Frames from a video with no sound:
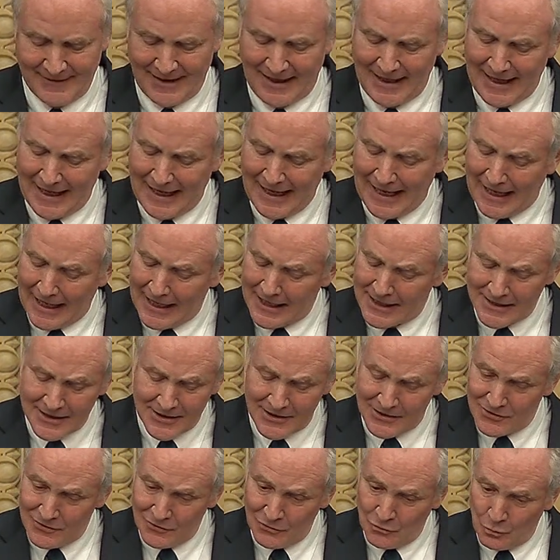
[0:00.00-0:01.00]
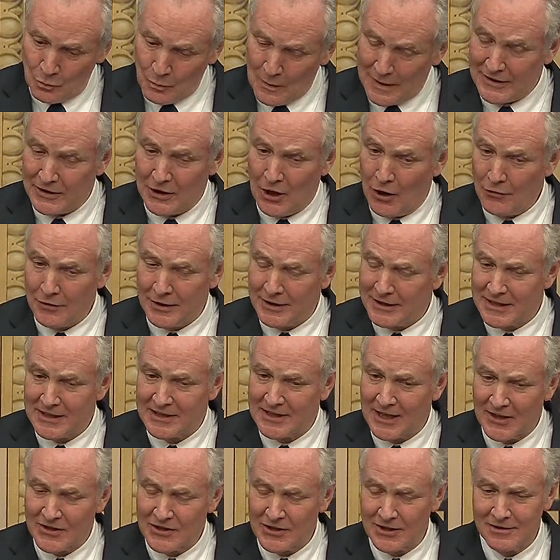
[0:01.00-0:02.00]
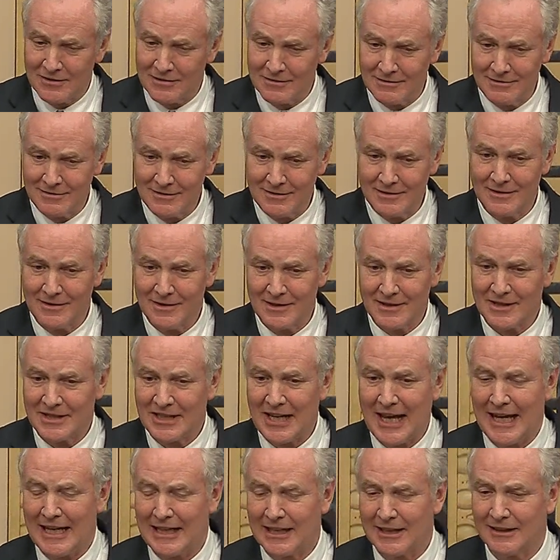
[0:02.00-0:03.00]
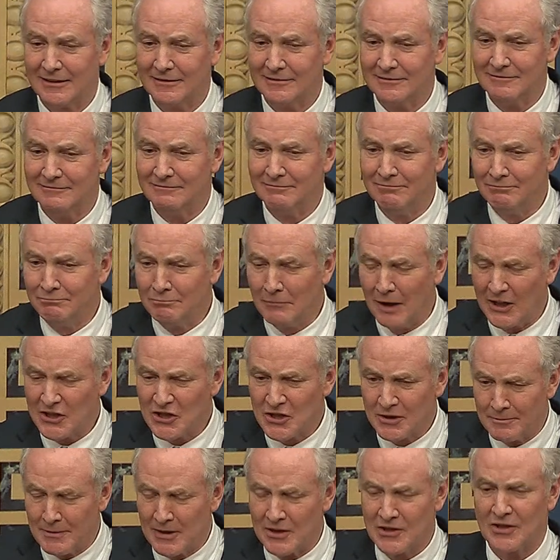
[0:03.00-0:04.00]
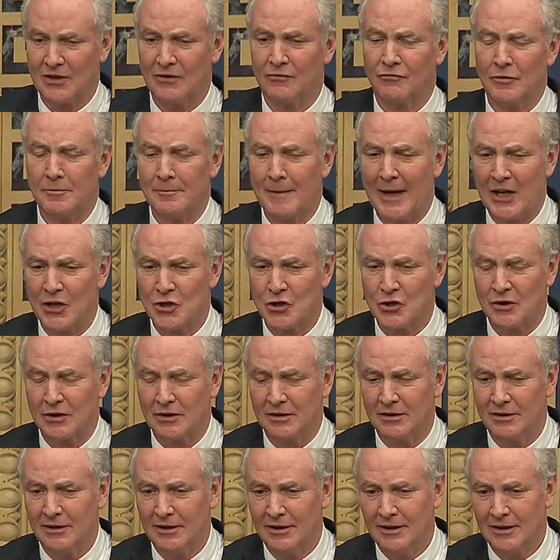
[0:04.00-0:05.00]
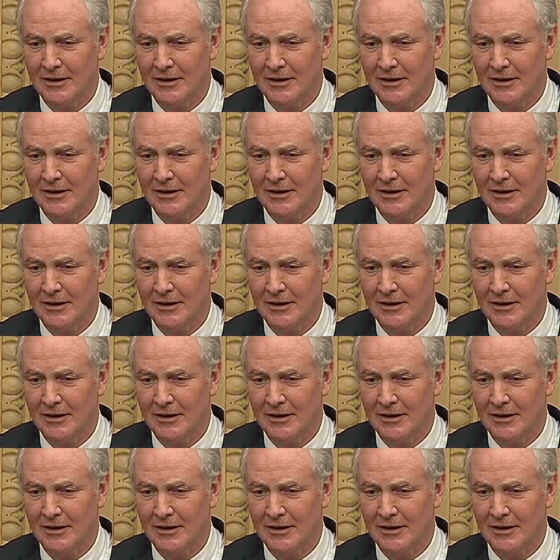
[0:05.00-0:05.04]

And we know that it doesn't take much misinformation